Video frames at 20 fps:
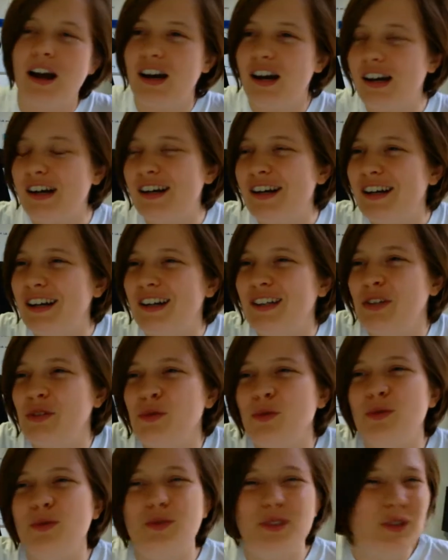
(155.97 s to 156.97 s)

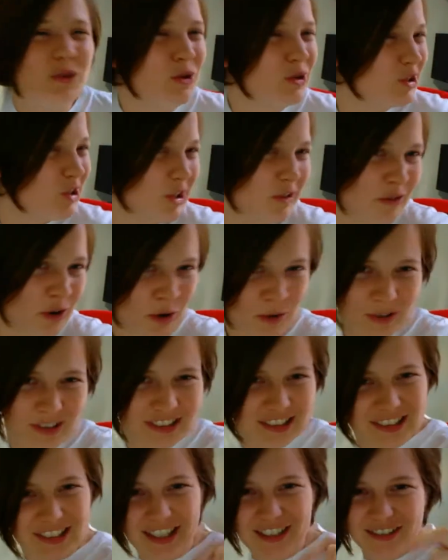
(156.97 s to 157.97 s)
you Yorkshire
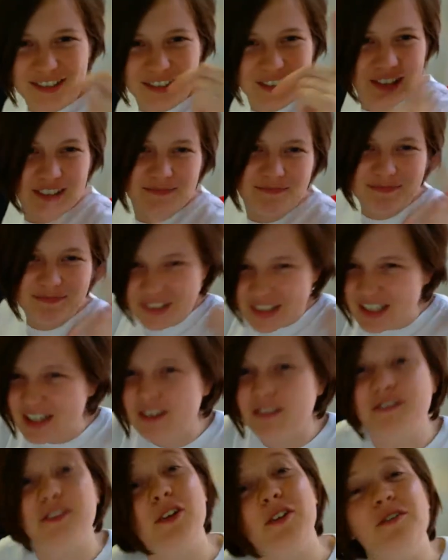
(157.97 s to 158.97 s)
folks, get
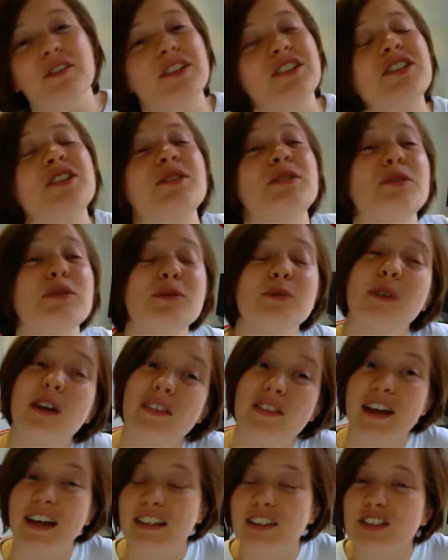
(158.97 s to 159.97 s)
yourself over to
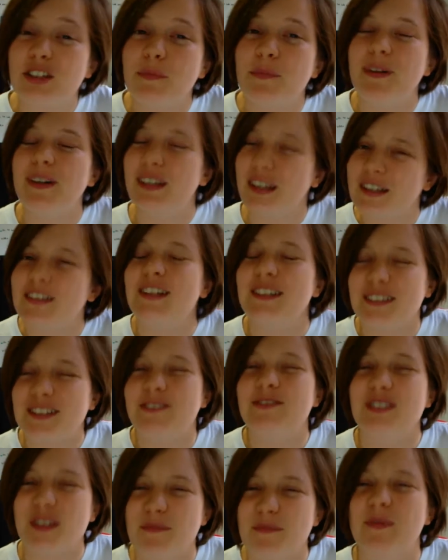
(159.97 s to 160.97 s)
that shop and get
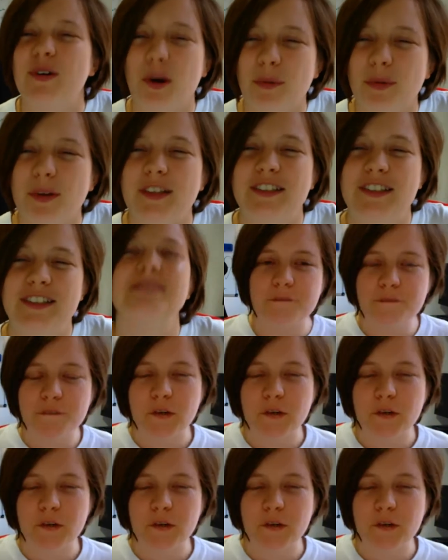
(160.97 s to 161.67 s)
yourself some goblins.